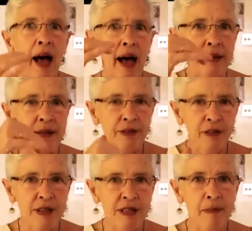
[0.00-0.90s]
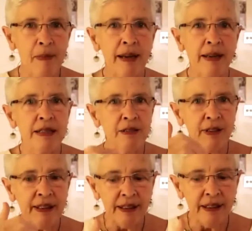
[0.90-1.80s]
at different
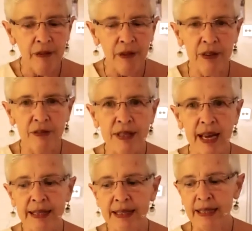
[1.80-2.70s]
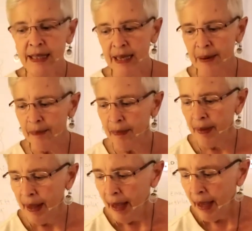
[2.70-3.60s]
levels of density.
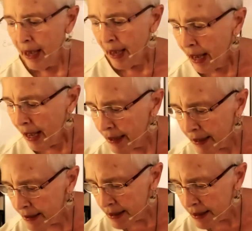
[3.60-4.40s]
And at